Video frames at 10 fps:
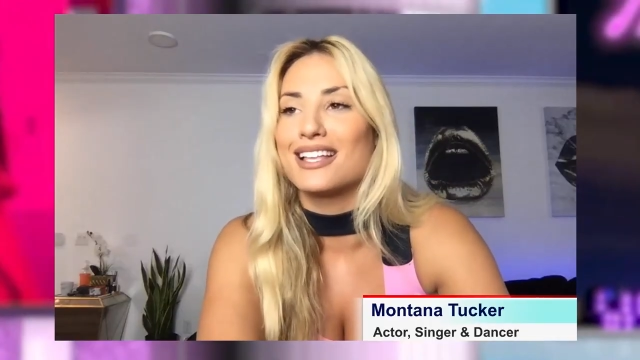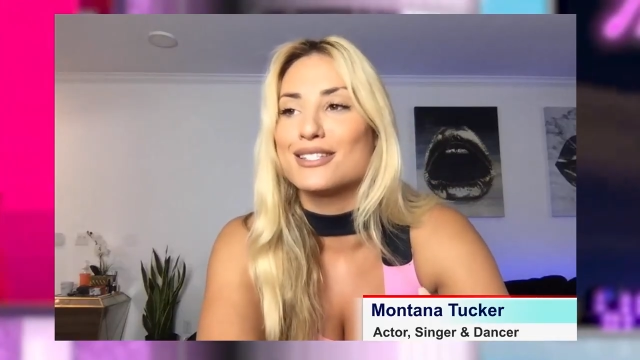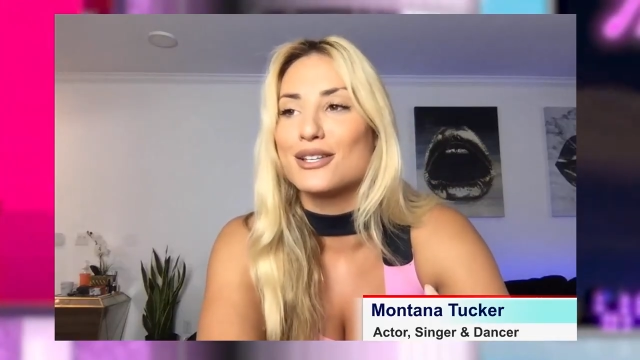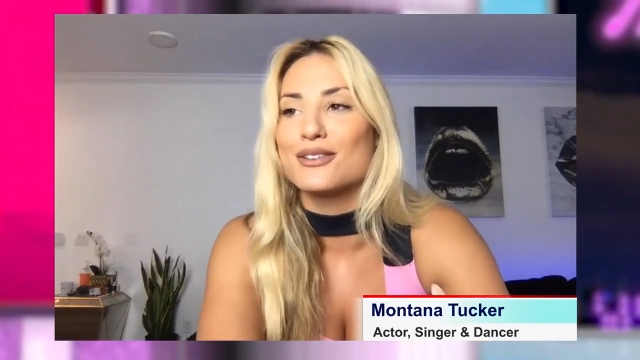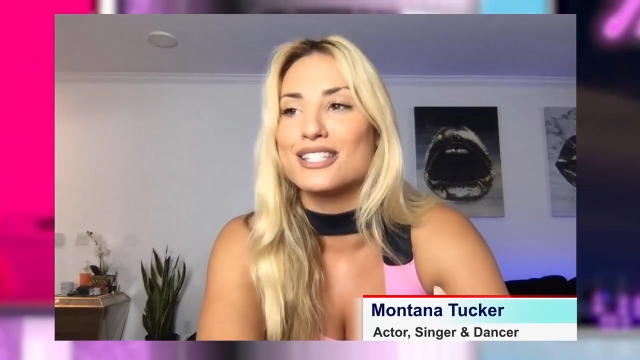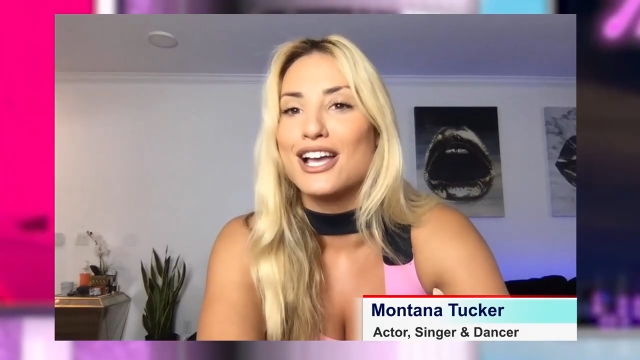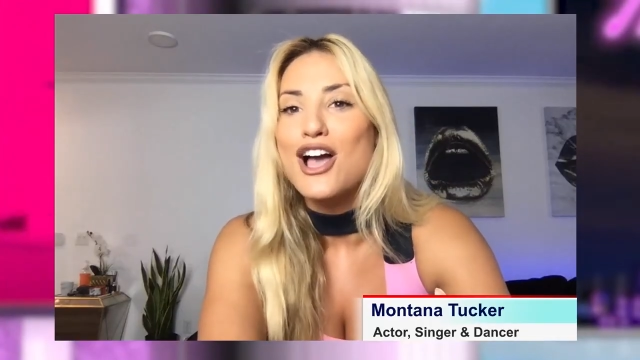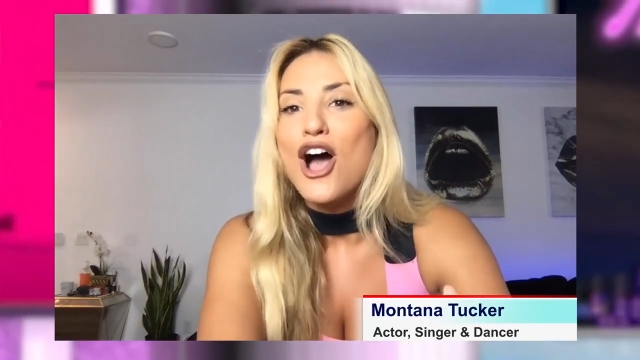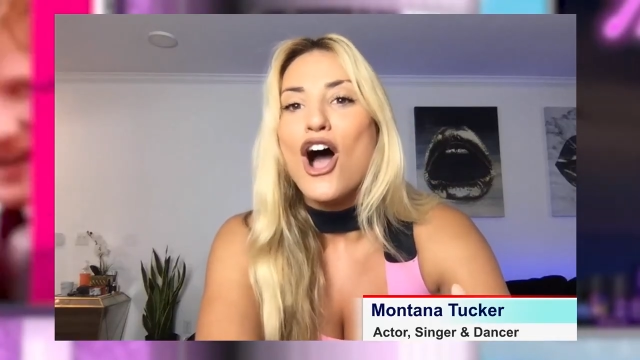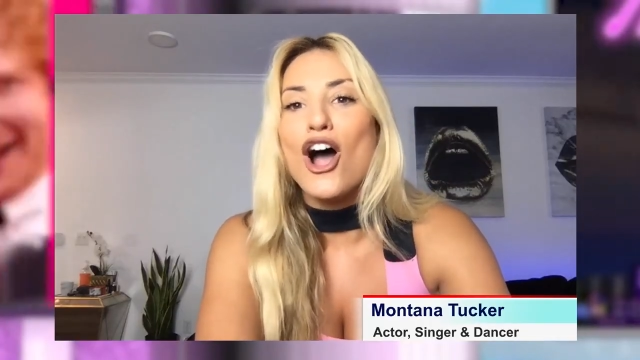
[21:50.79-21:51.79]
And so it's
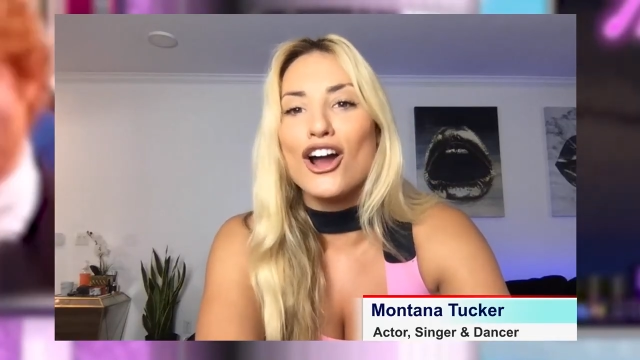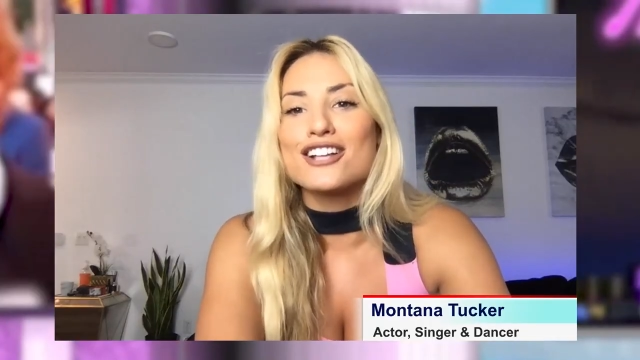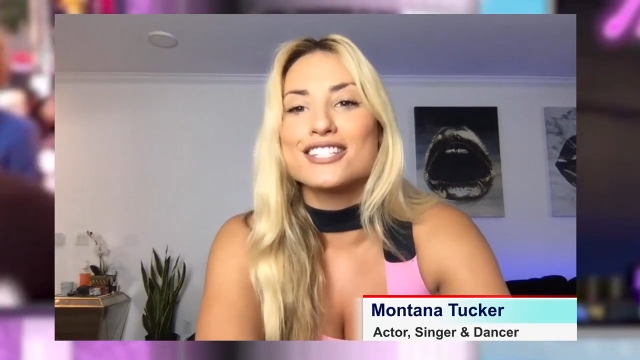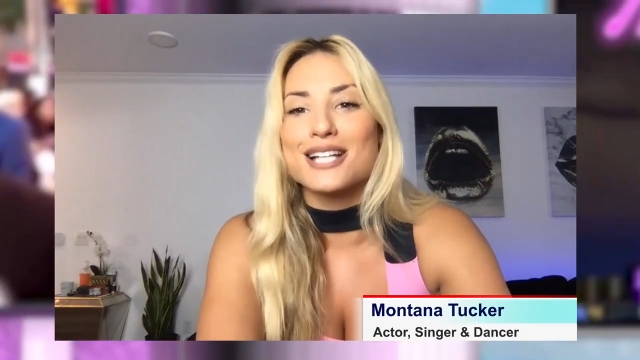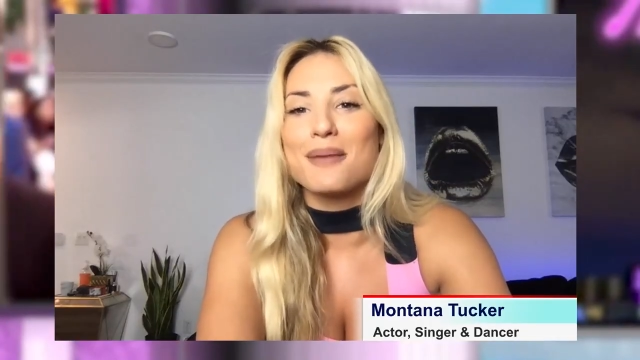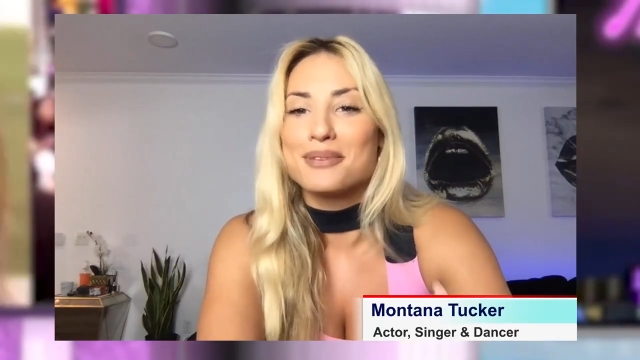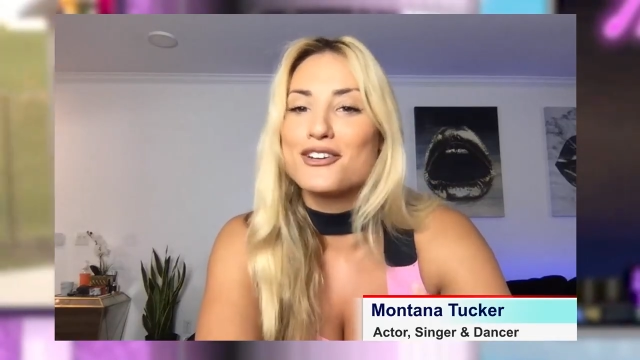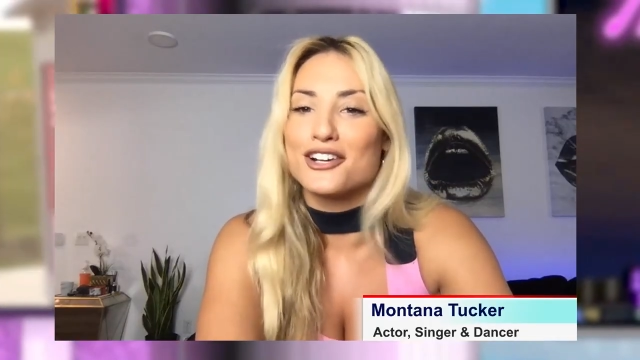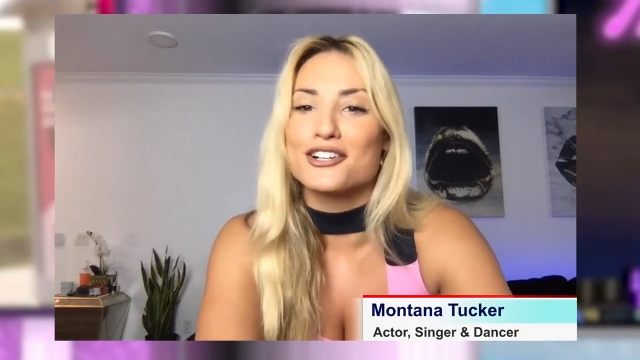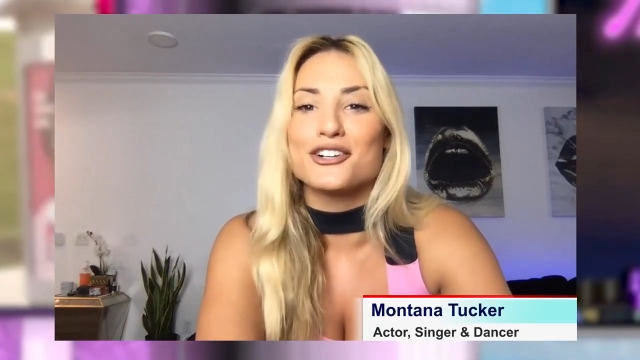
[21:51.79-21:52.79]
like hard to not be
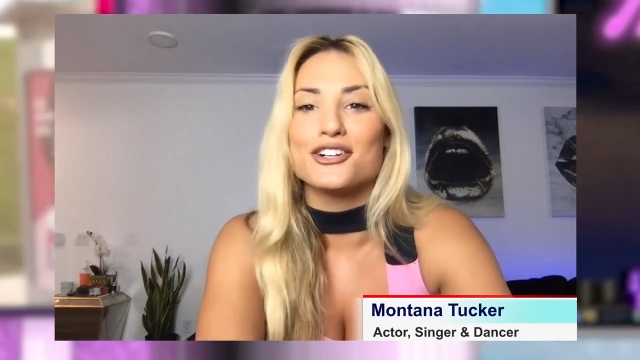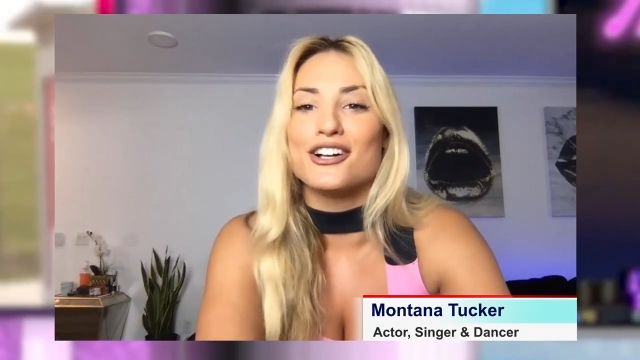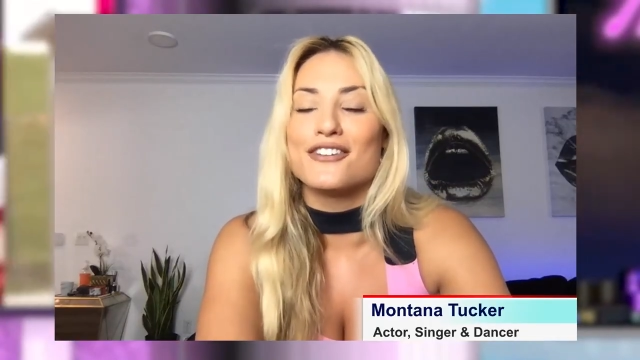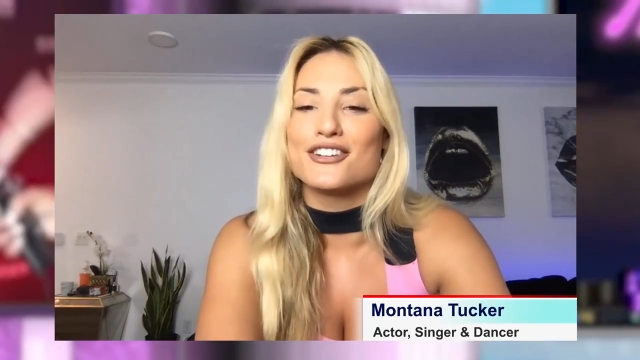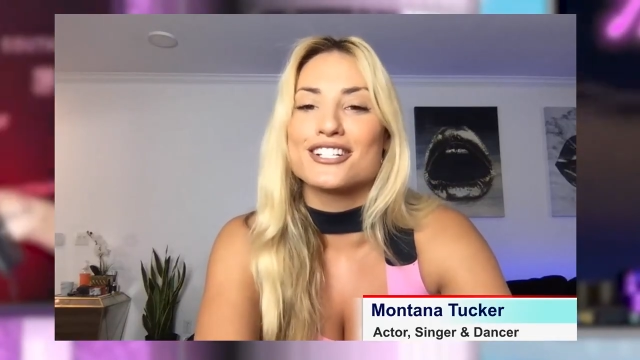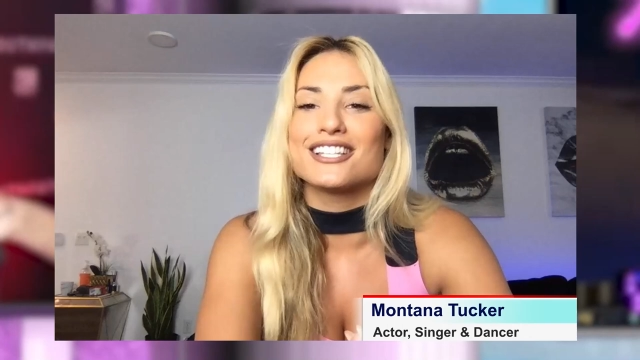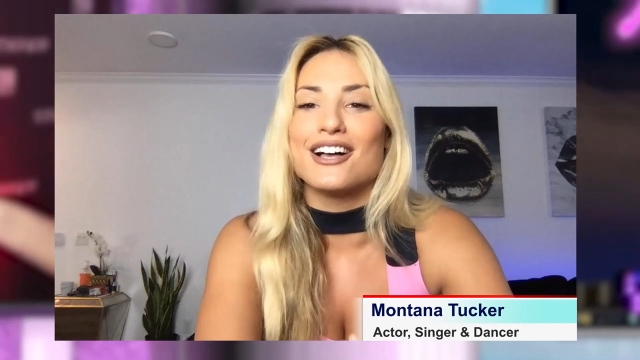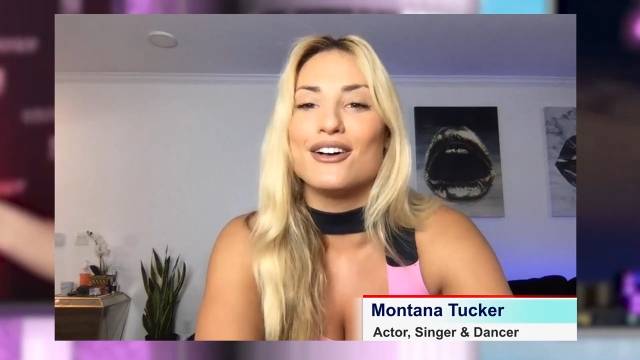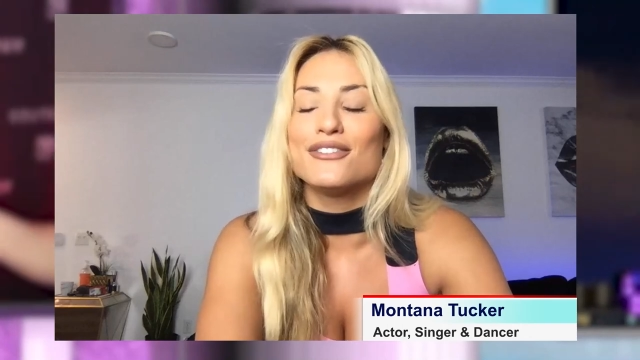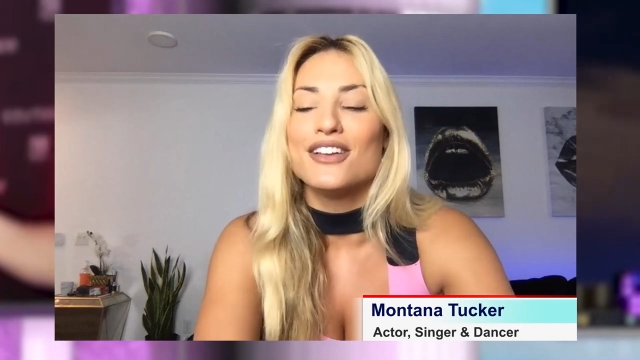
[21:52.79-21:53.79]
critical of
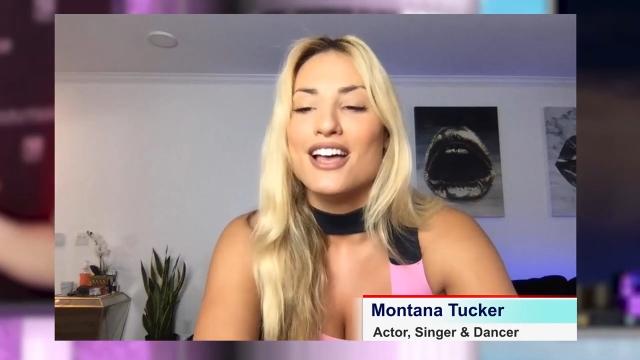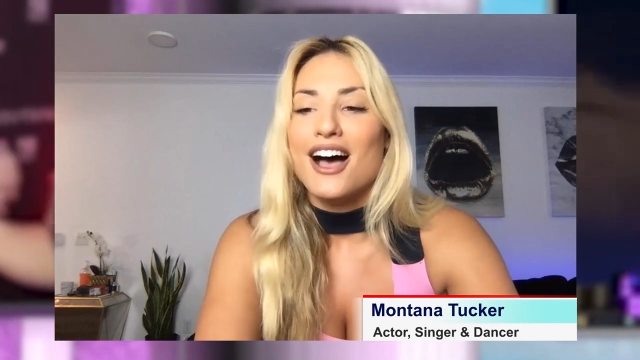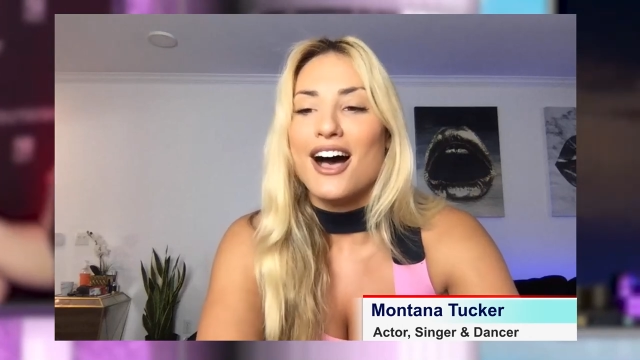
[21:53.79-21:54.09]
yourself,